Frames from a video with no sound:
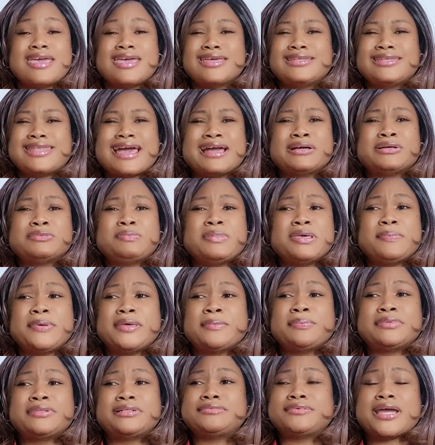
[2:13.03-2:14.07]
That could be
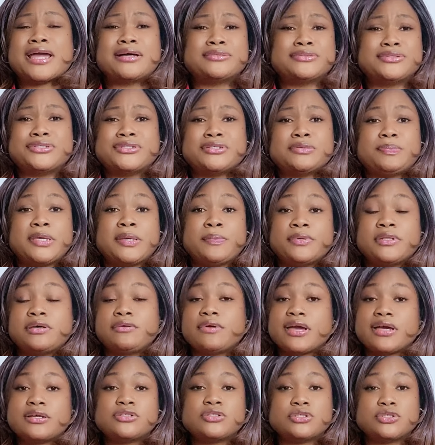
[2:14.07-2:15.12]
people around you. People
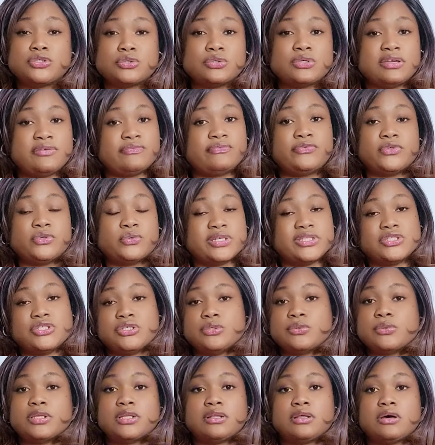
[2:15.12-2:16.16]
around you do influence
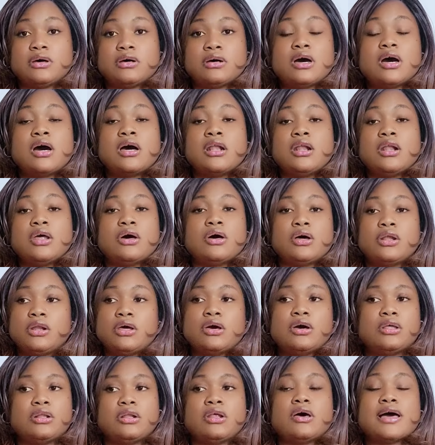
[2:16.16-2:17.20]
you a lot. A lot, a
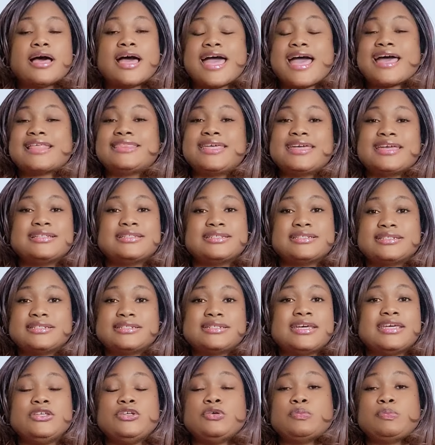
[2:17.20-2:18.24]
lot, a lot. At the end of the
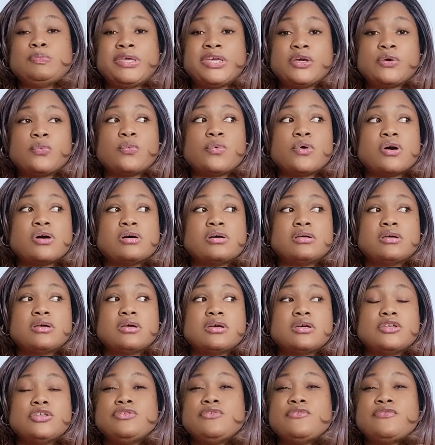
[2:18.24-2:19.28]
day, you pick what
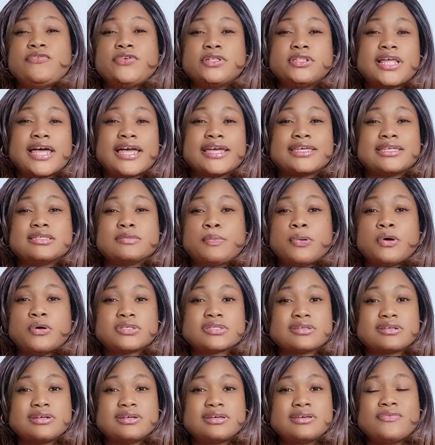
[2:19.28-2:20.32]
you feel like is
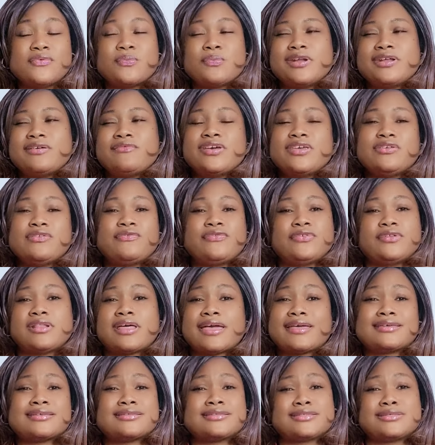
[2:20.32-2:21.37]
positive, and whatever you feel
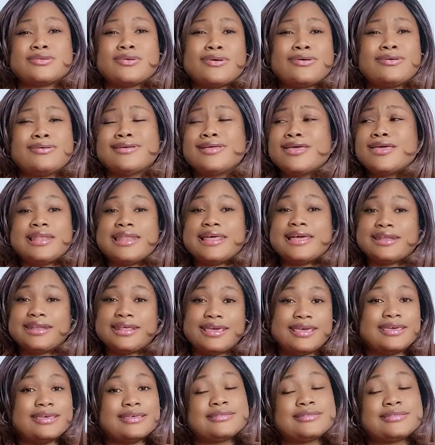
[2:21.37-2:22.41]
like it's not, let
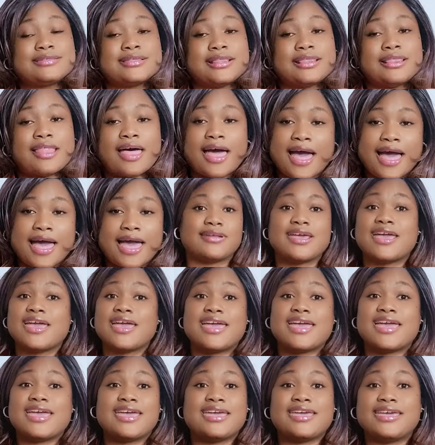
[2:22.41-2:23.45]
it slide.
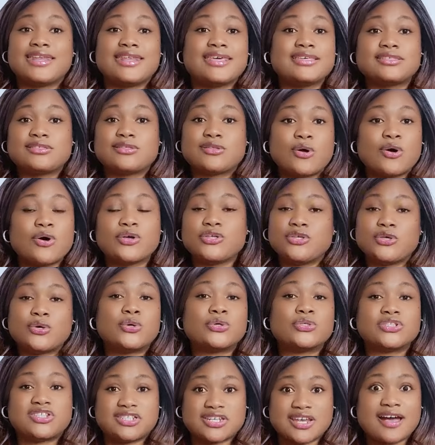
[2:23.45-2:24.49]
It is not
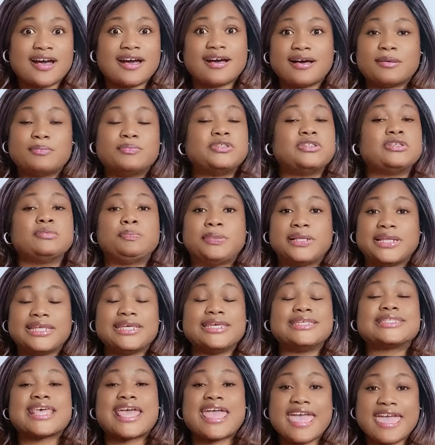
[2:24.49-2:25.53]
your job to
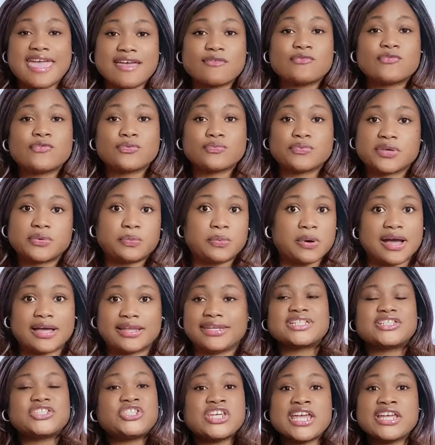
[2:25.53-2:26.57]
please everyone.
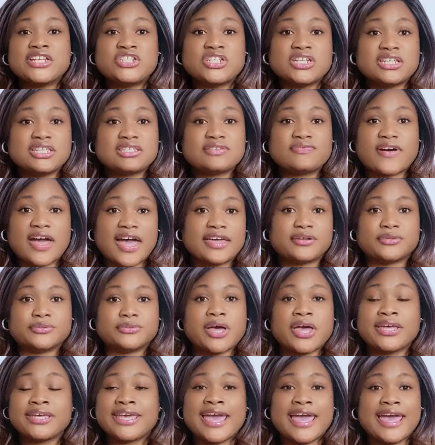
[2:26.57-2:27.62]
Changing is vital,
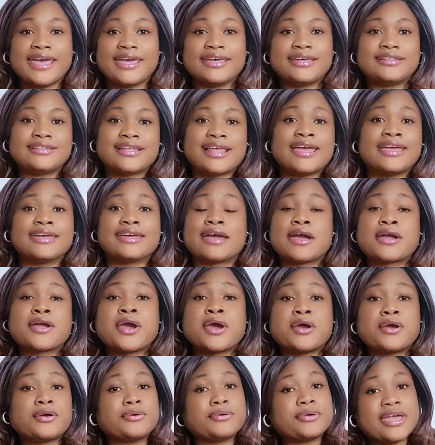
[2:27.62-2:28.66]
okay? Like,
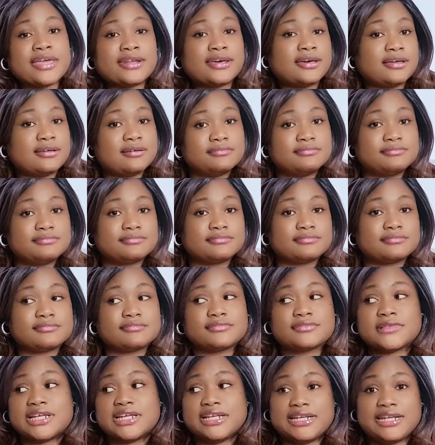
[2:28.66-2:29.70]
girl, get out.
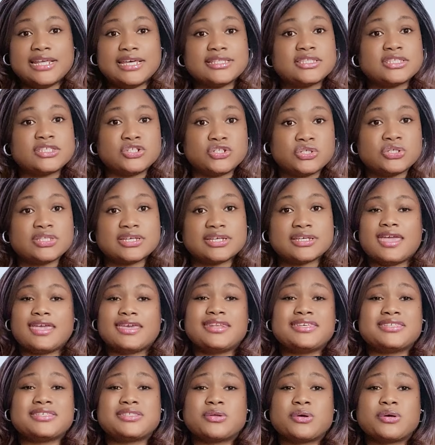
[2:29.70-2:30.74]
Let's do this. It
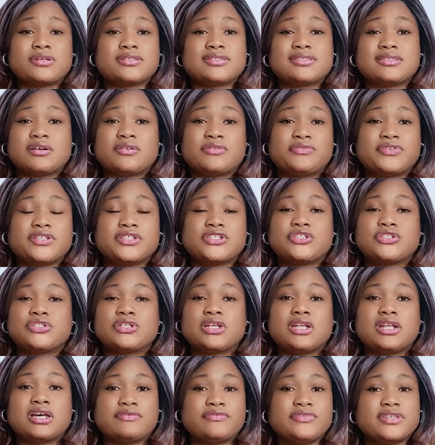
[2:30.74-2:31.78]
is not selfish to
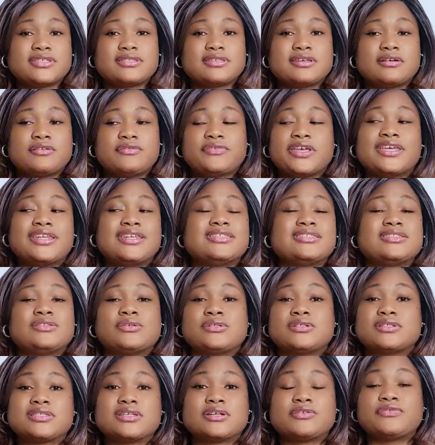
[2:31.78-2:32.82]
love yourself. It is
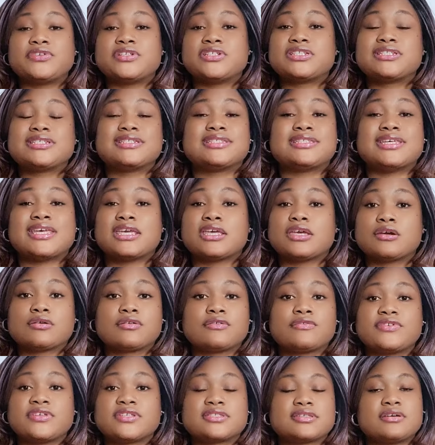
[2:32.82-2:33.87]
not selfish to take care
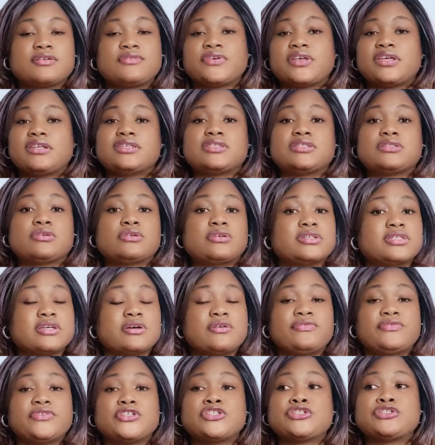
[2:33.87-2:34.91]
of yourself. It is not
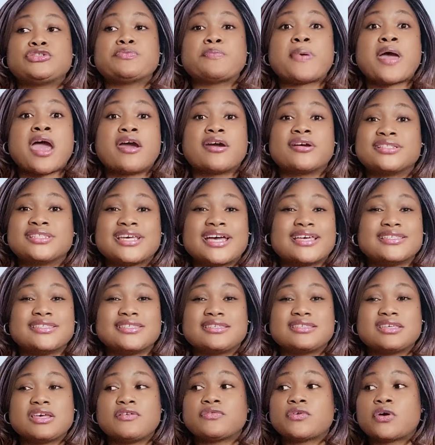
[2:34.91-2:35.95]
selfish to prioritize
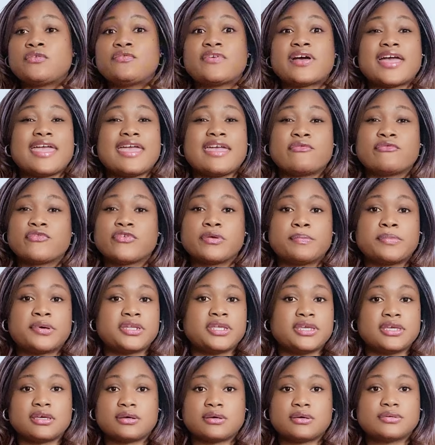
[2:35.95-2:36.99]
yourself over
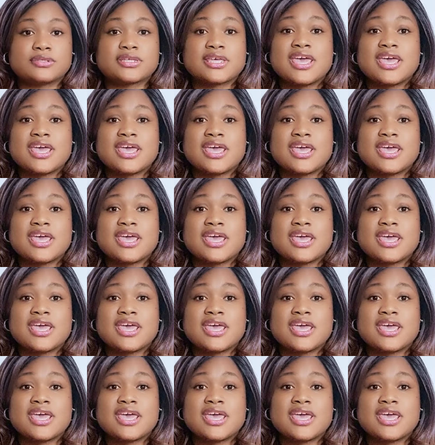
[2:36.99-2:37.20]
everybody else.